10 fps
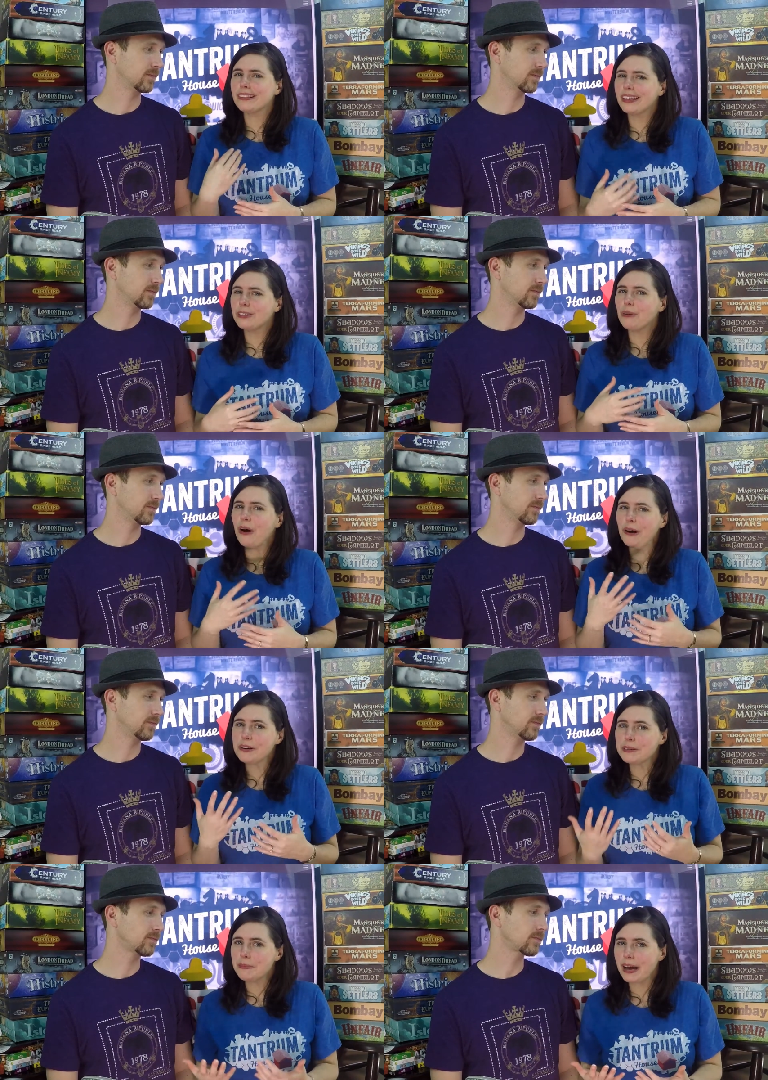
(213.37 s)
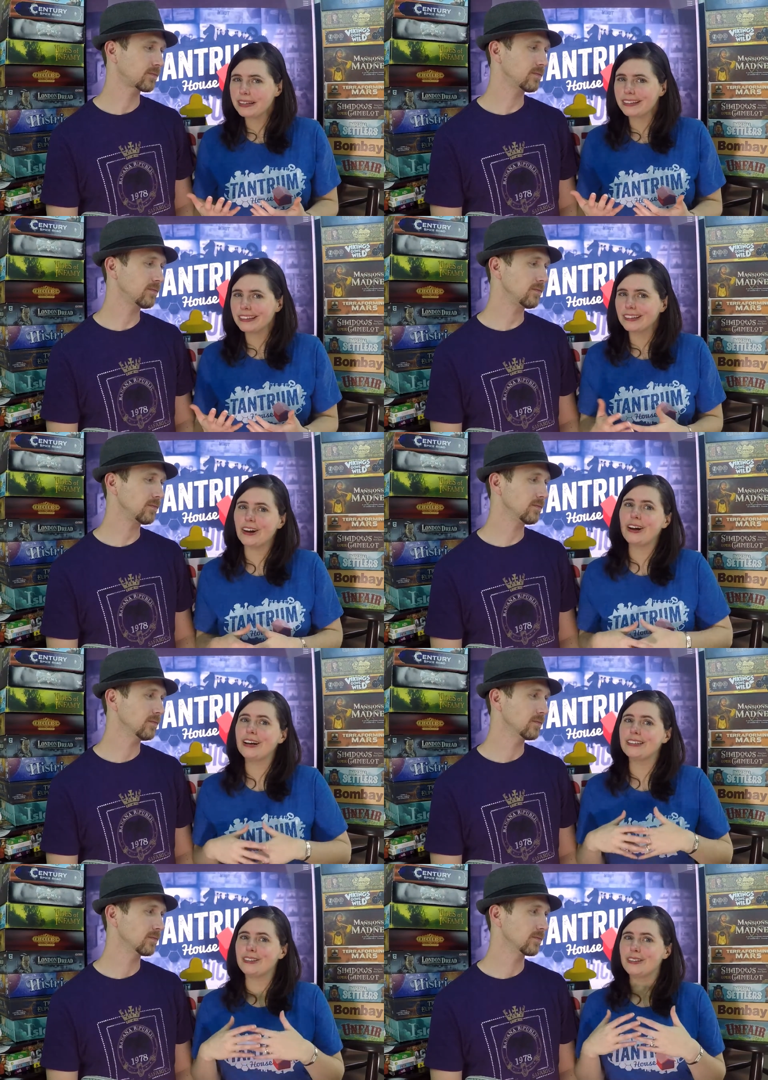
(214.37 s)
Speaker 1: then you are dependent
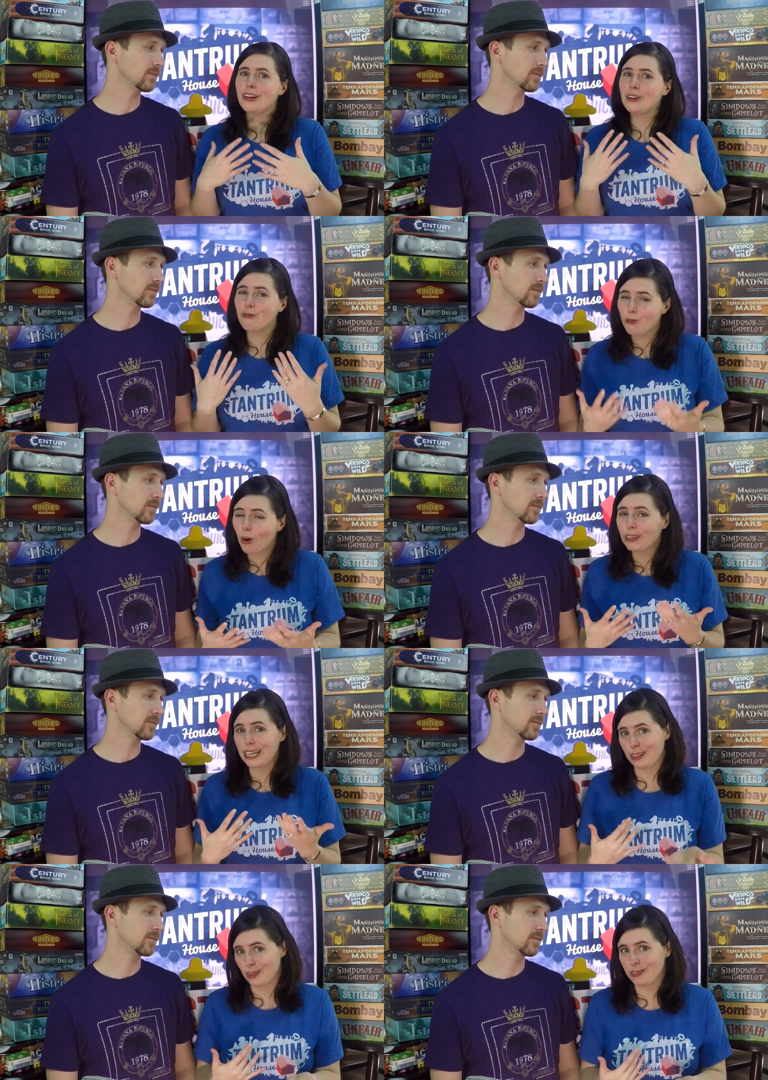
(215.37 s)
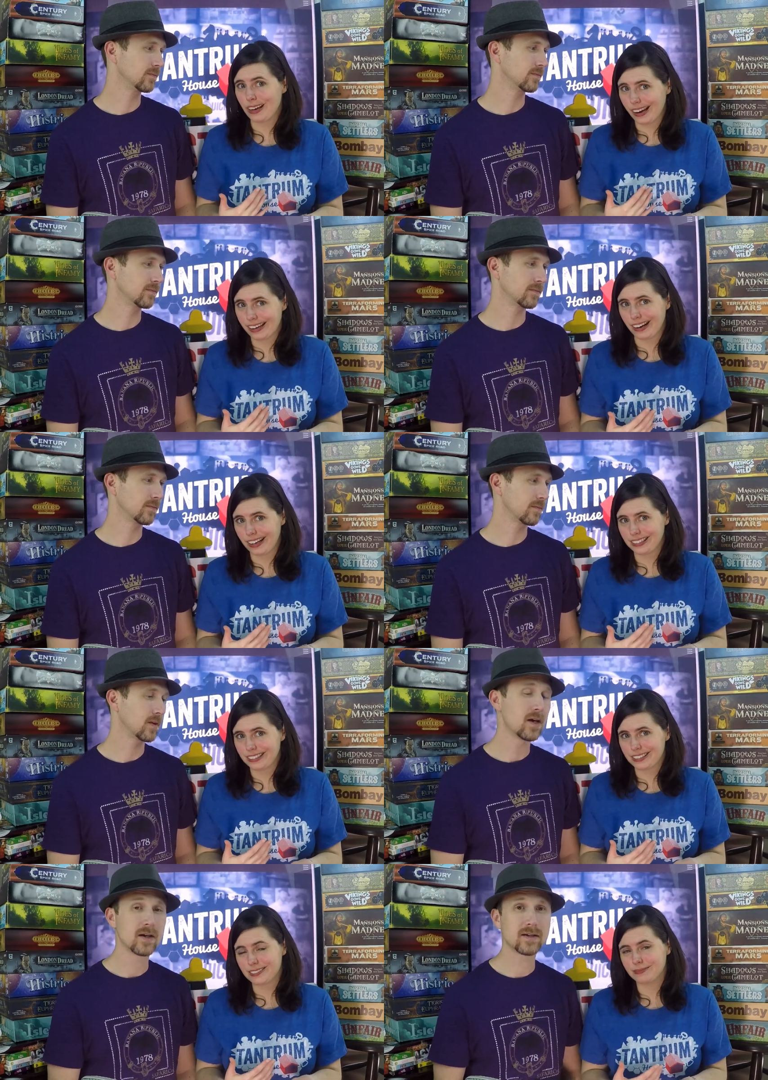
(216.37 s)
on rolling those
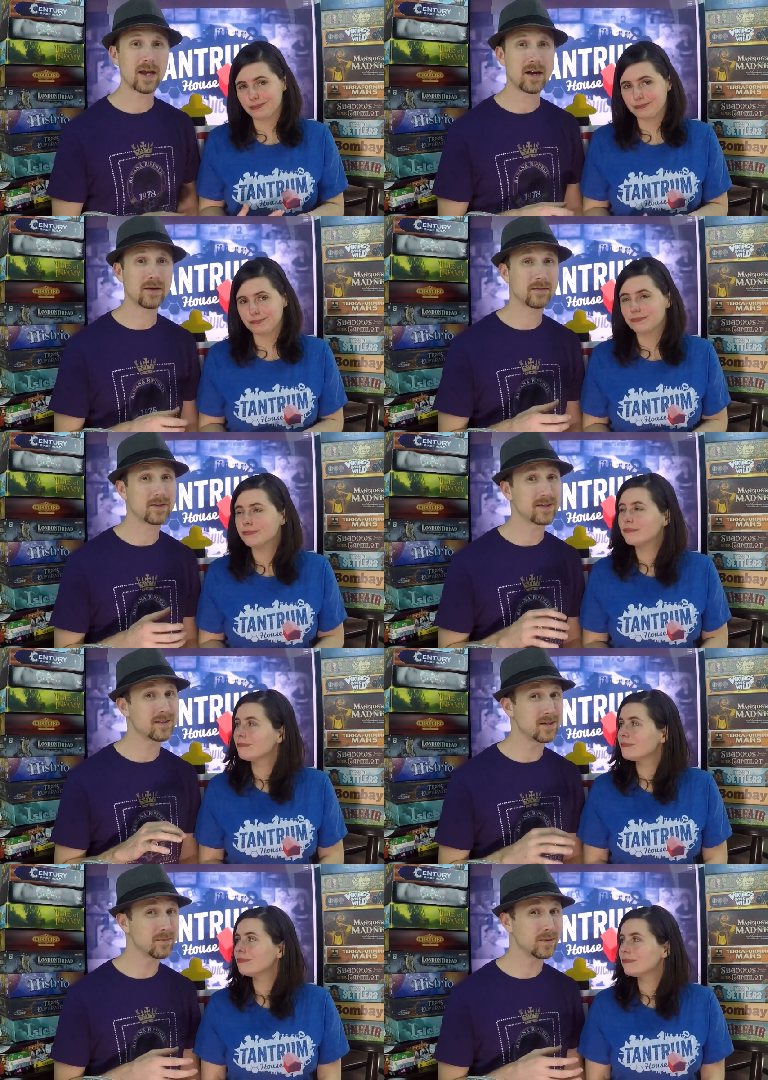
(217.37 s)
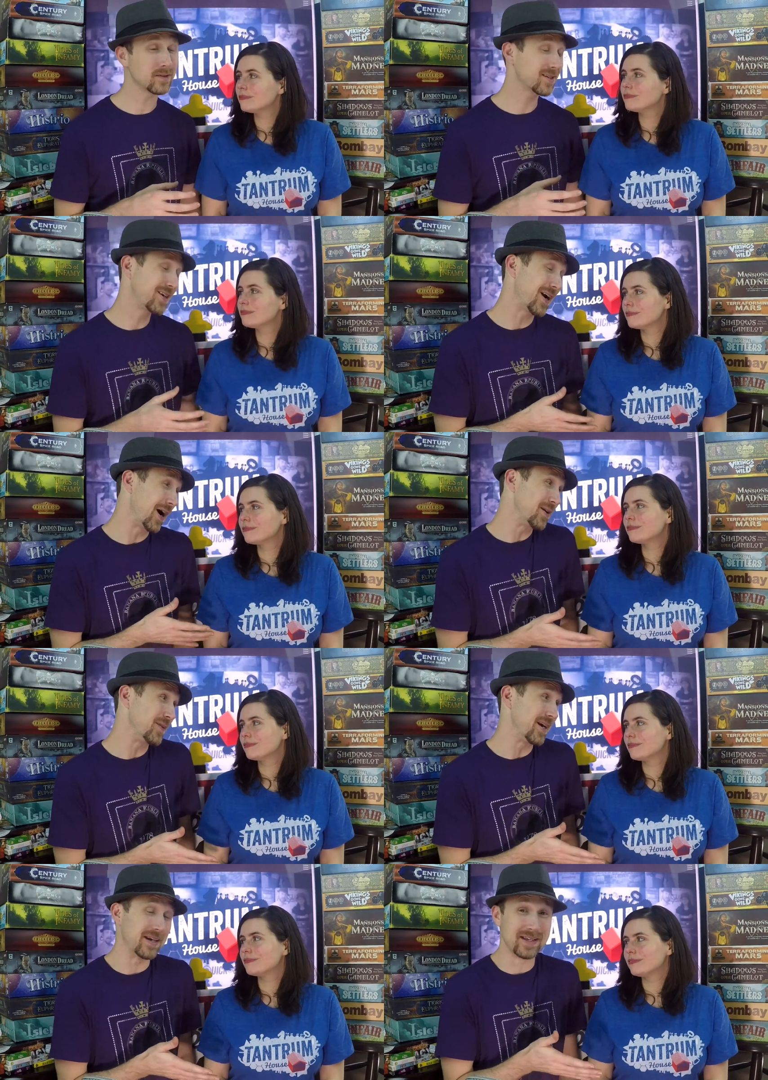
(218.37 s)
icons.
Speaker 2: Now, the symbols could already
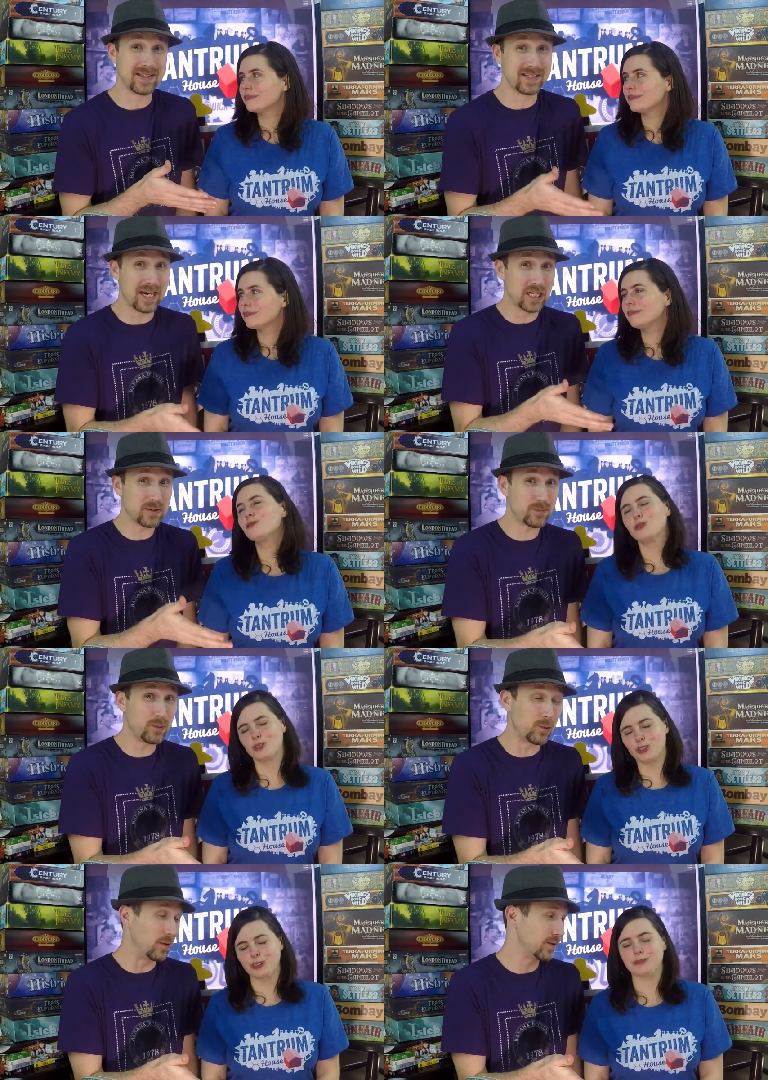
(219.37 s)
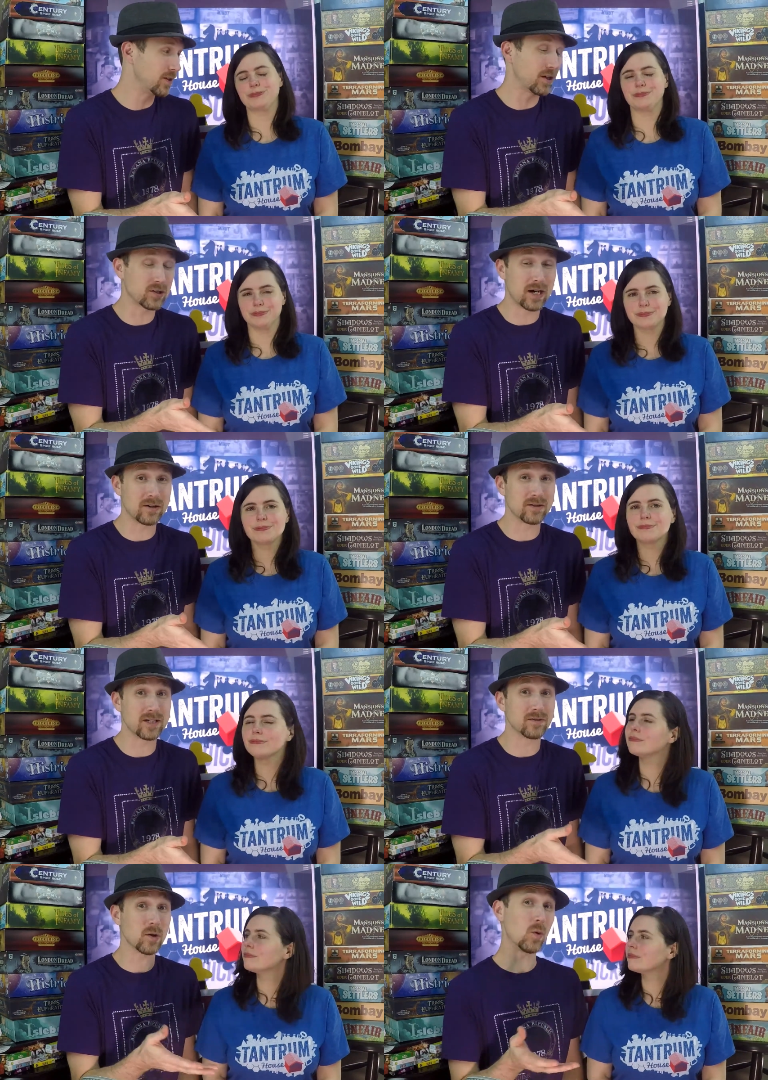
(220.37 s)
be in the dice pool, so you could try to use
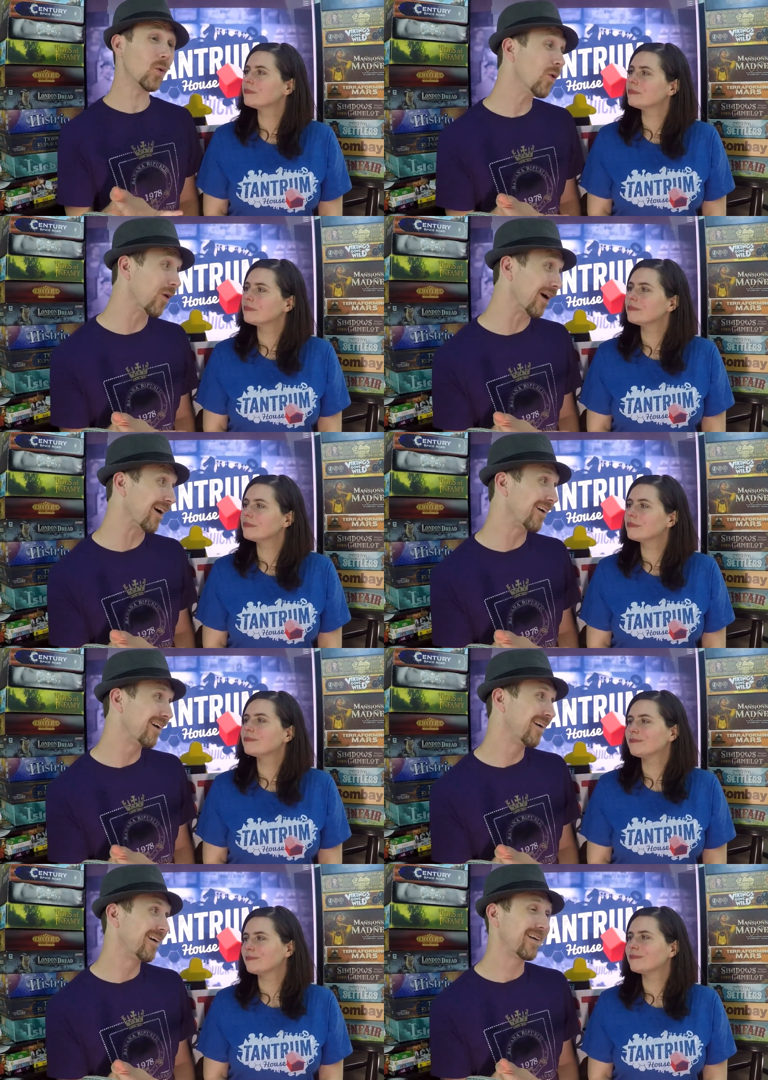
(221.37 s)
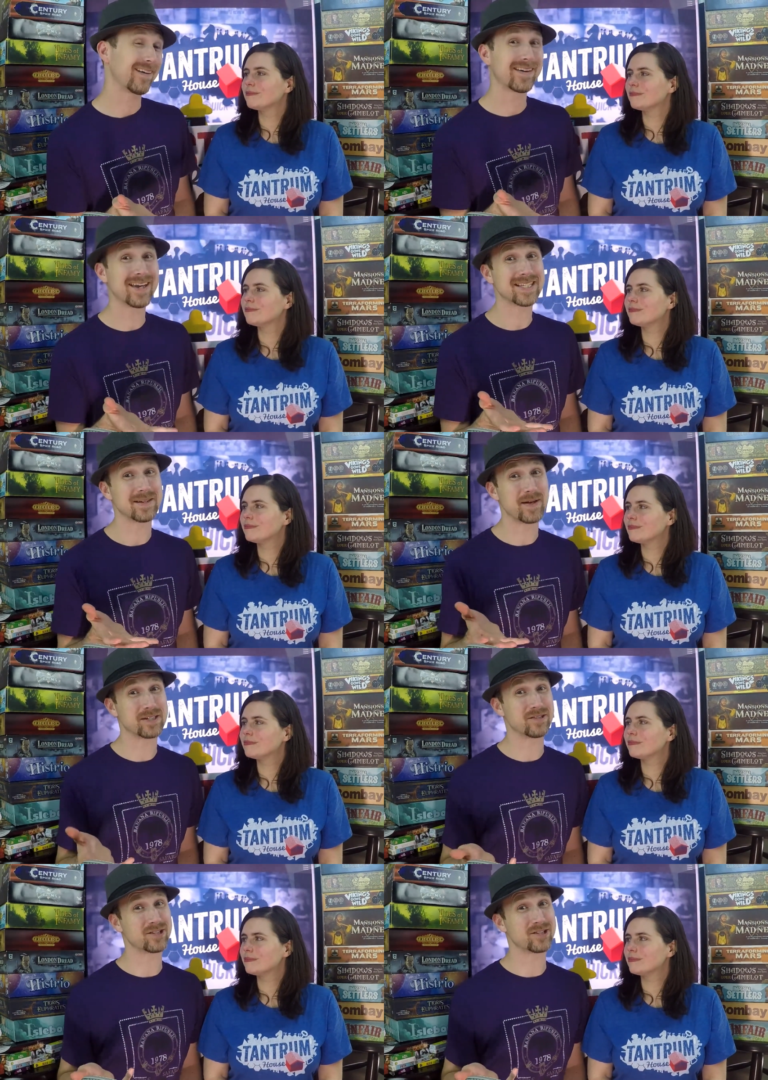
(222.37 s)
those, or get some extra